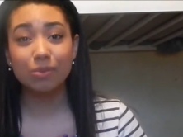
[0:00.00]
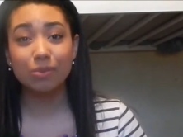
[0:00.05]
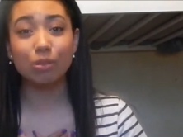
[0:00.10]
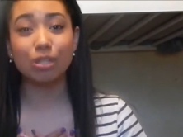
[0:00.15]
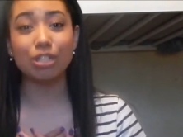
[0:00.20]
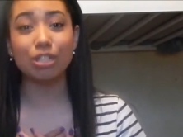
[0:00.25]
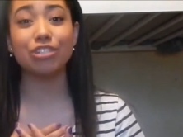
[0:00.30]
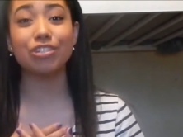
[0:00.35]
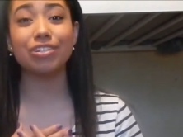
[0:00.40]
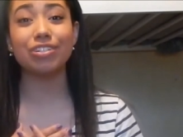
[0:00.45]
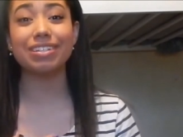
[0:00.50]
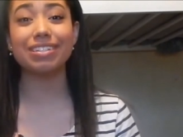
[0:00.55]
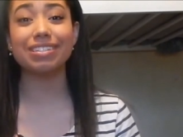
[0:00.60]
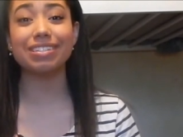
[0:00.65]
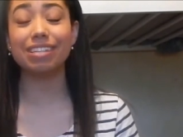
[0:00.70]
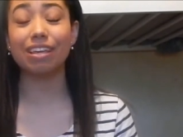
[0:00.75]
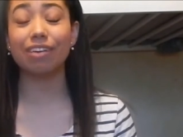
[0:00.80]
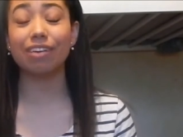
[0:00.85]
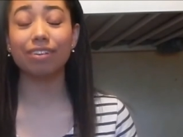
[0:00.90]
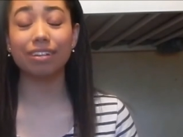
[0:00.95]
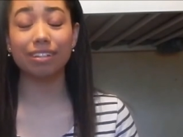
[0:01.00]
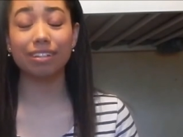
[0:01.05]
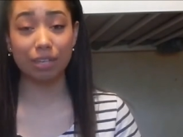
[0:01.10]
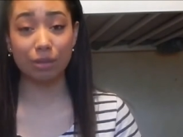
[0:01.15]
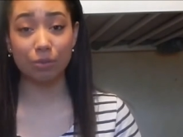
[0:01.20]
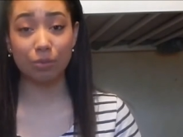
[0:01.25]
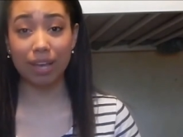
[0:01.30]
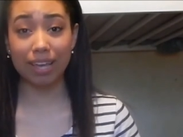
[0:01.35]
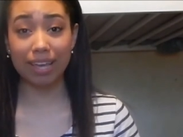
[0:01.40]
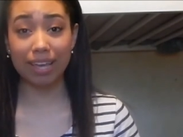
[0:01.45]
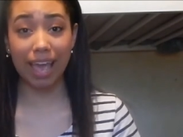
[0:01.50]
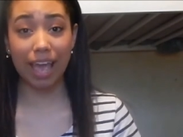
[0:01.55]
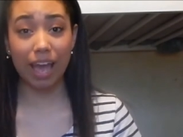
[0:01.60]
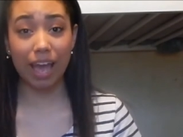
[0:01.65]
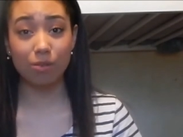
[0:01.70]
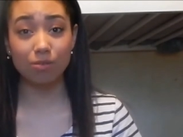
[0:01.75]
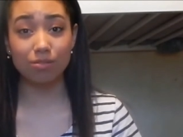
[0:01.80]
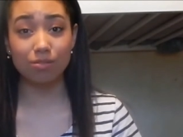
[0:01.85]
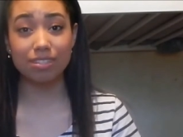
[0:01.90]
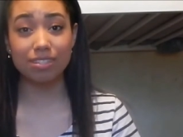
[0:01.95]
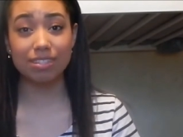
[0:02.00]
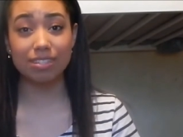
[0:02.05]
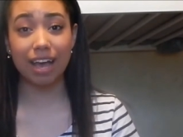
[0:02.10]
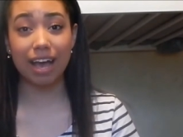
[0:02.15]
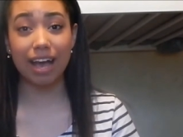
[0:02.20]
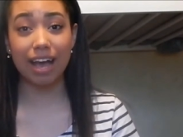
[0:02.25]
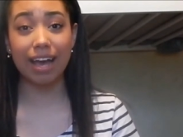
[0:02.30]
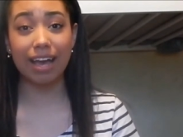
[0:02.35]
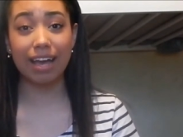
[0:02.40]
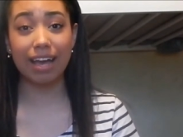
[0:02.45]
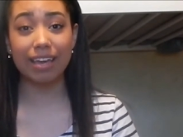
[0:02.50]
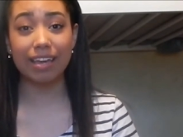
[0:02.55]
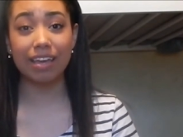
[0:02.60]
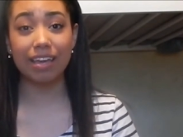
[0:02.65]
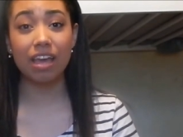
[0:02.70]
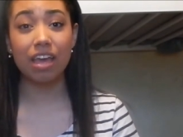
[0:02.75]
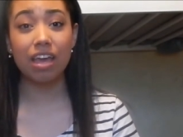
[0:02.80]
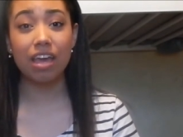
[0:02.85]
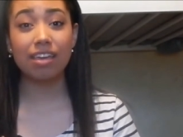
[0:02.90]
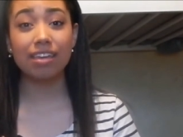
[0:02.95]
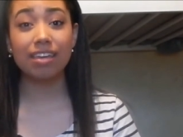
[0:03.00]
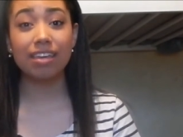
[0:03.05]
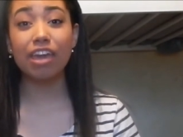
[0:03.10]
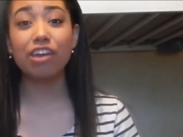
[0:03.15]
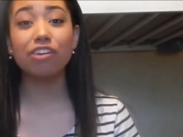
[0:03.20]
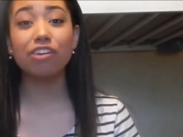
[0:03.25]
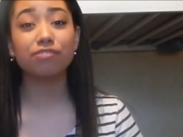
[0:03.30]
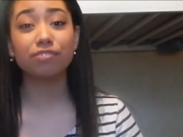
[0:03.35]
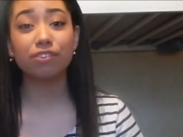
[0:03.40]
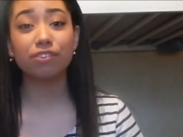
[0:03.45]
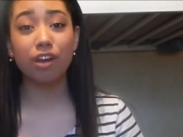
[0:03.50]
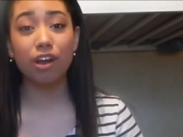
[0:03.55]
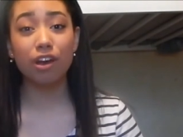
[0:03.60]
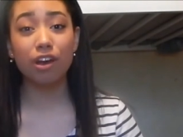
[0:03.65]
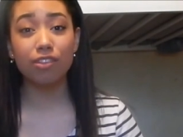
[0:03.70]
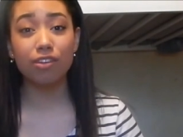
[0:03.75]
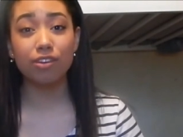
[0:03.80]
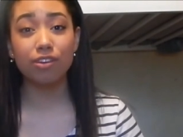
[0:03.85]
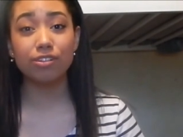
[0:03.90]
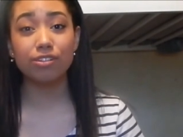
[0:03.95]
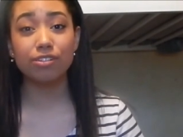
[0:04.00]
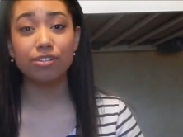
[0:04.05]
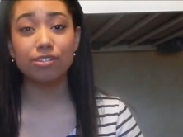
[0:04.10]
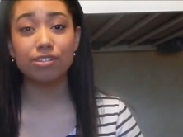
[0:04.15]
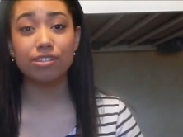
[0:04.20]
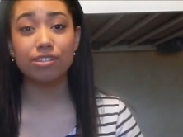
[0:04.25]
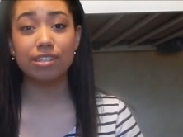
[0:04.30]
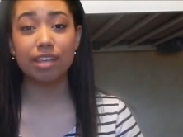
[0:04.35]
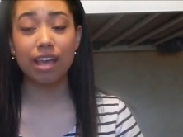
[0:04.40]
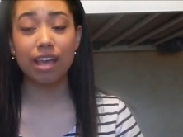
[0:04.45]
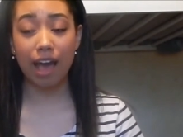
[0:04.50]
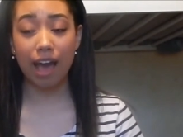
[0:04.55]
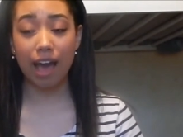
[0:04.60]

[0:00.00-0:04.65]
which is definitely what counts. I care for others.